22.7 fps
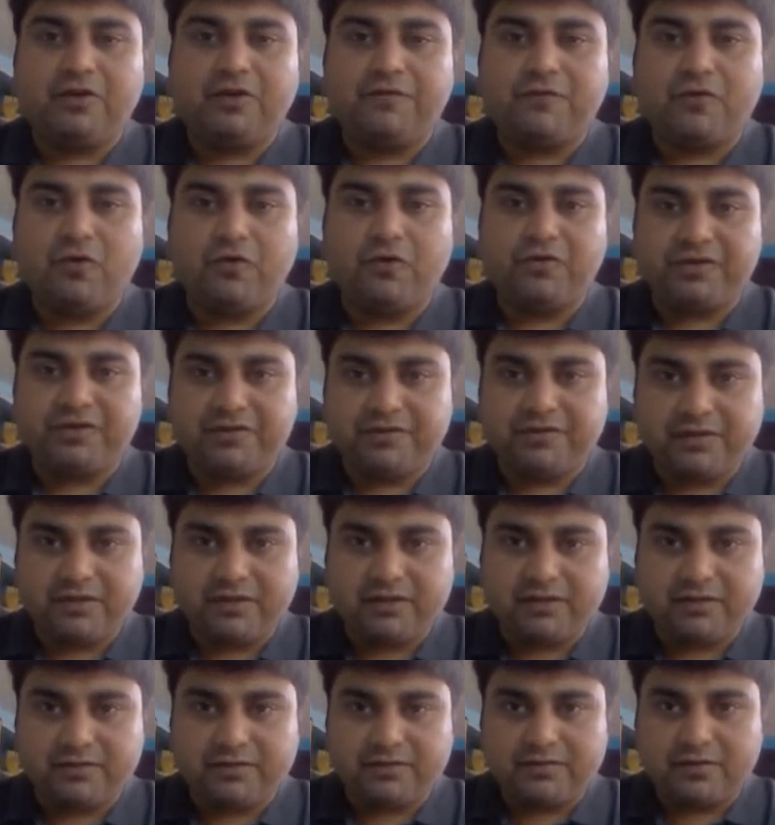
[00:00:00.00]
So of course
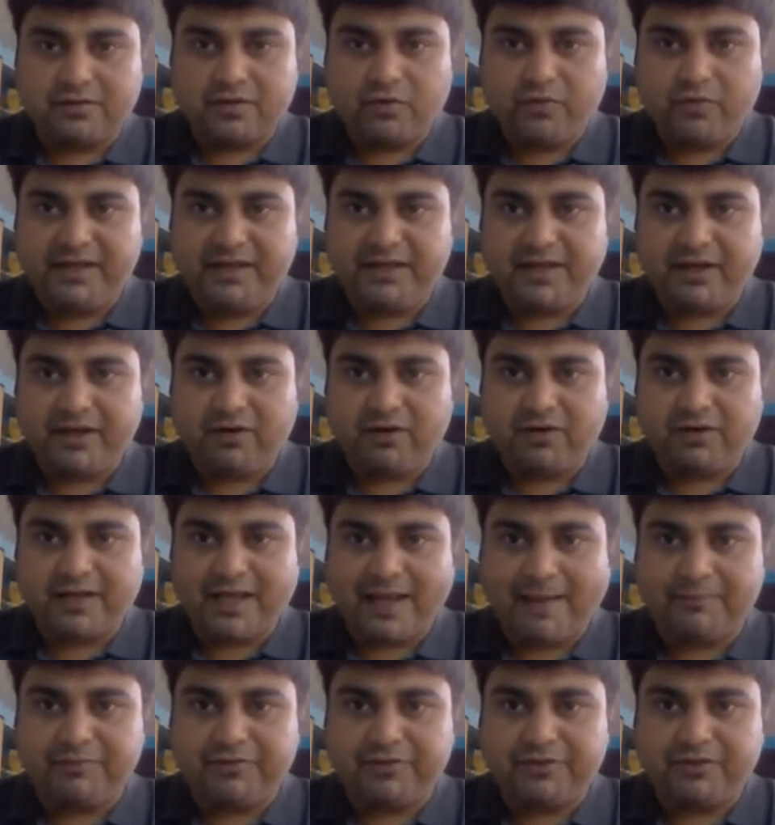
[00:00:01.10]
the queen cannot
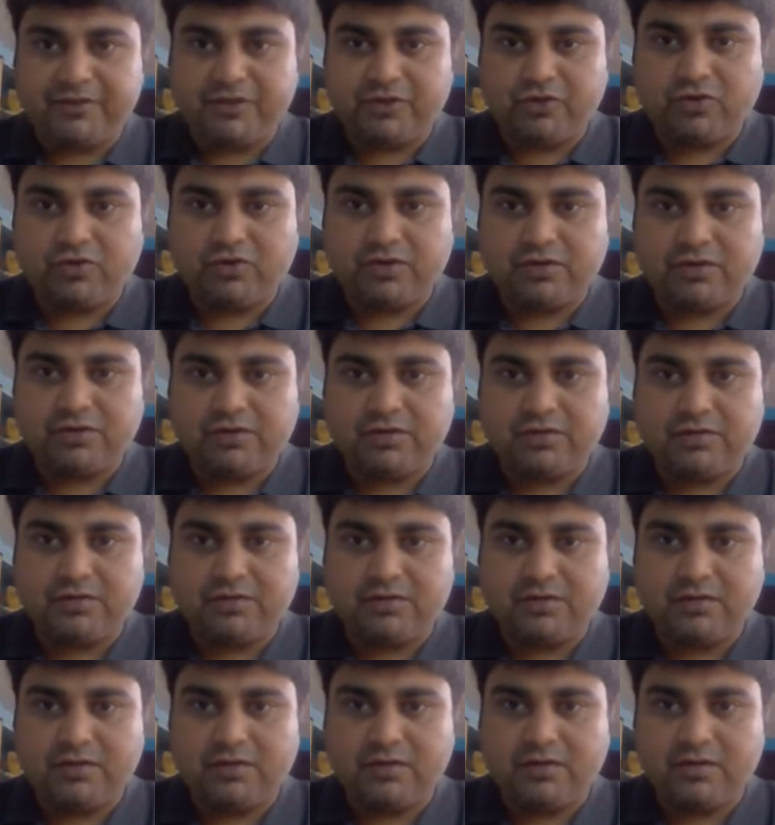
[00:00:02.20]
capture the rook.
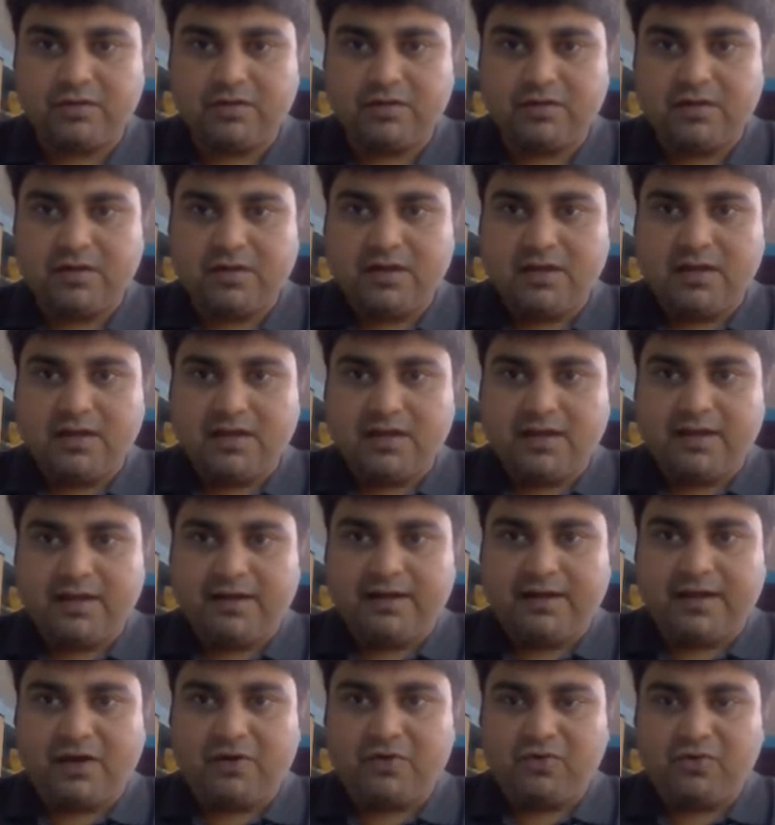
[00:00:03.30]

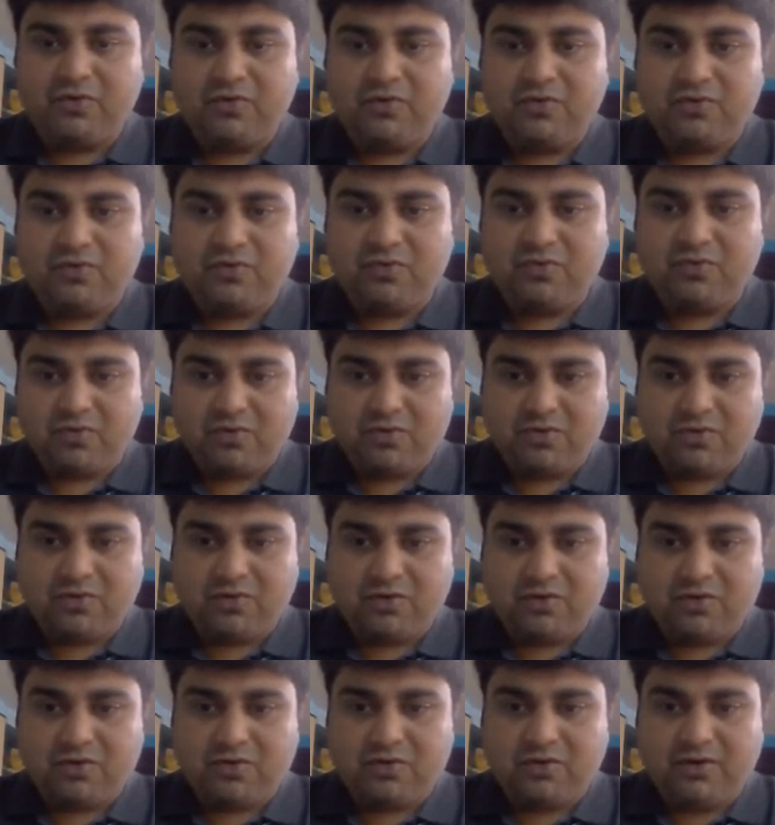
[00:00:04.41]
Now
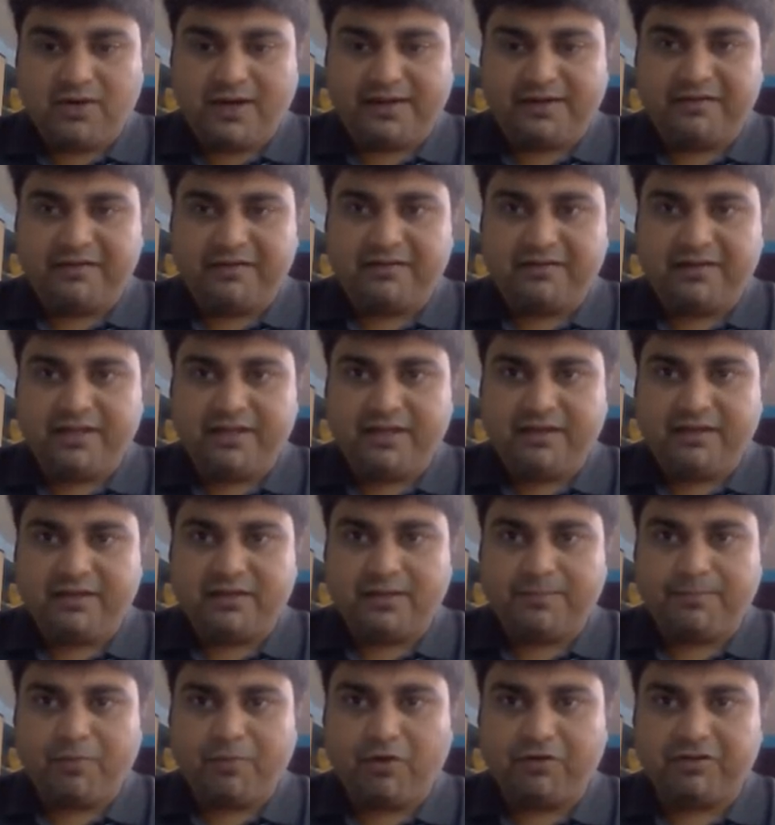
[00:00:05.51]
let us see
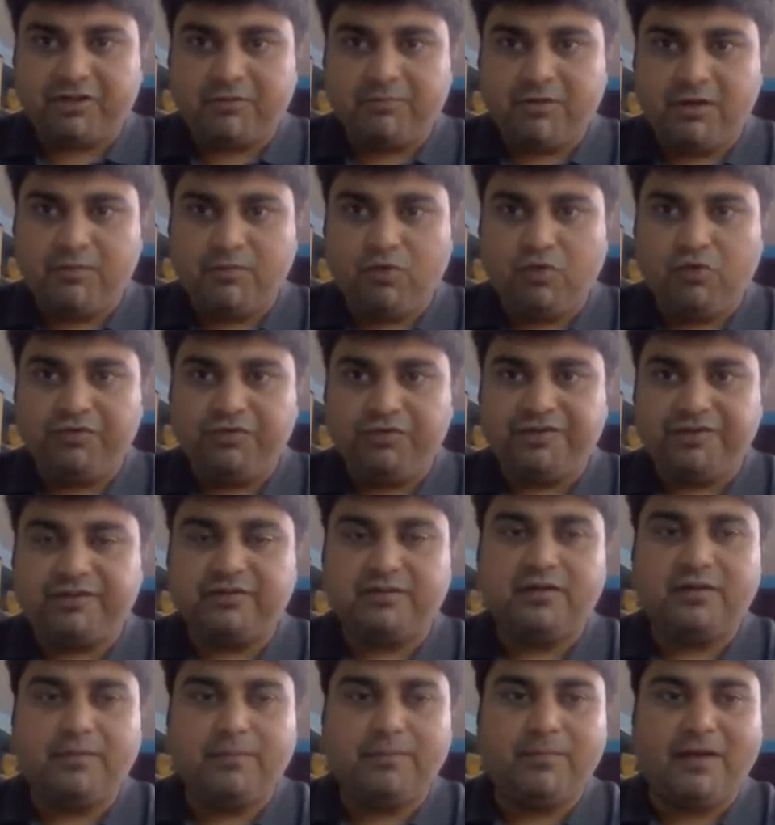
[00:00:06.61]
the possible
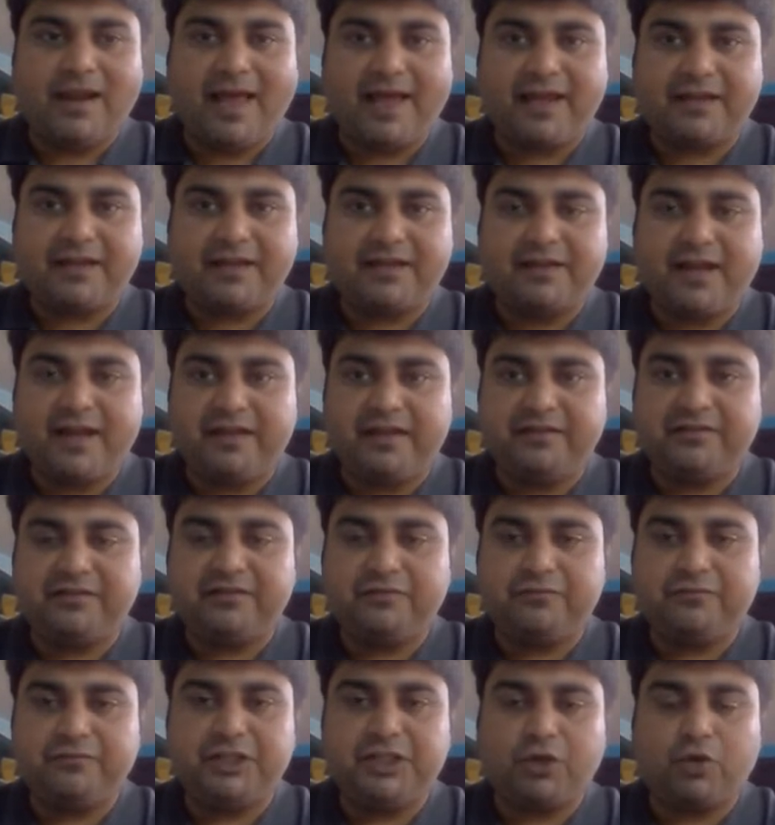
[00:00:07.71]
moves black
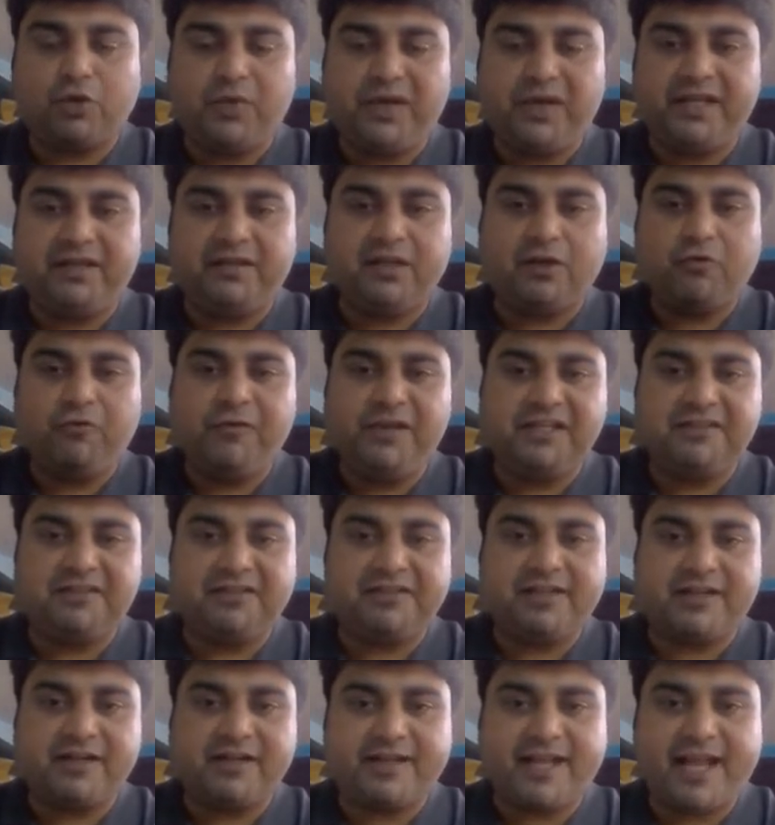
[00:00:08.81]
has with the queen. The queen is
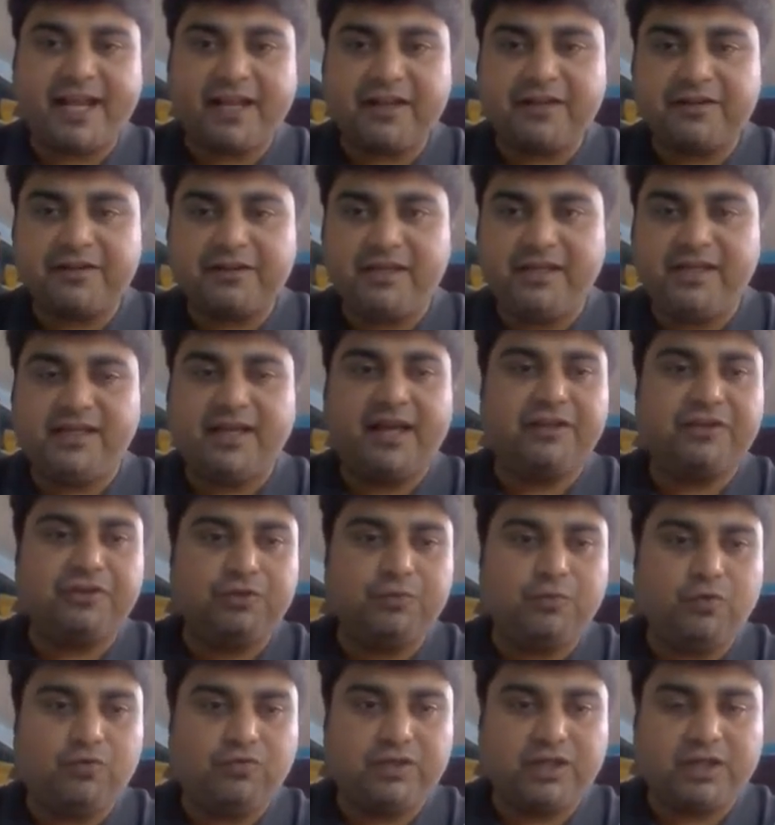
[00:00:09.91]
under attack. He has
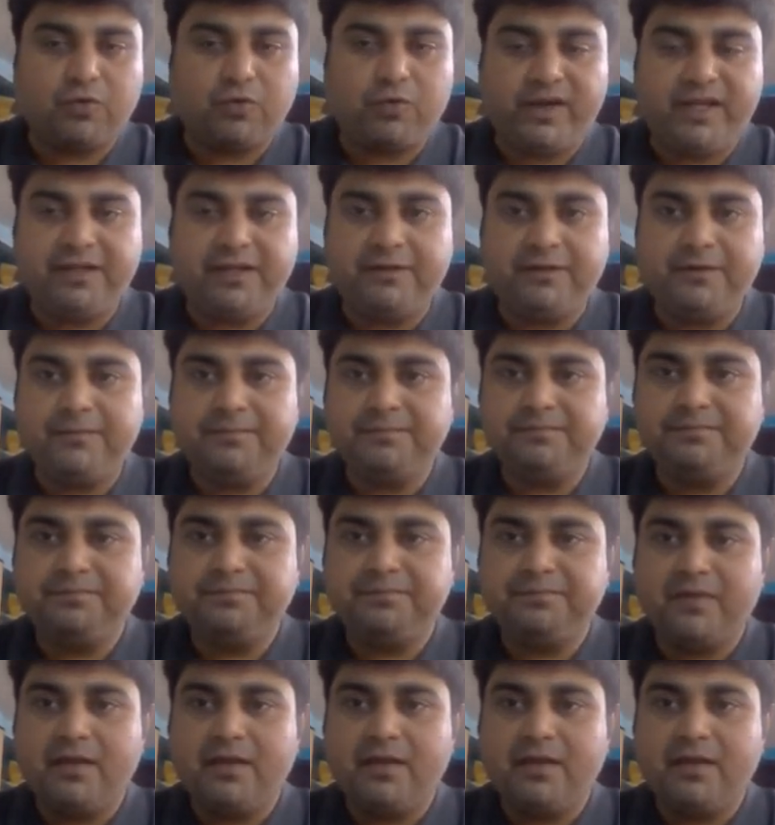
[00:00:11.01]
to move the queen.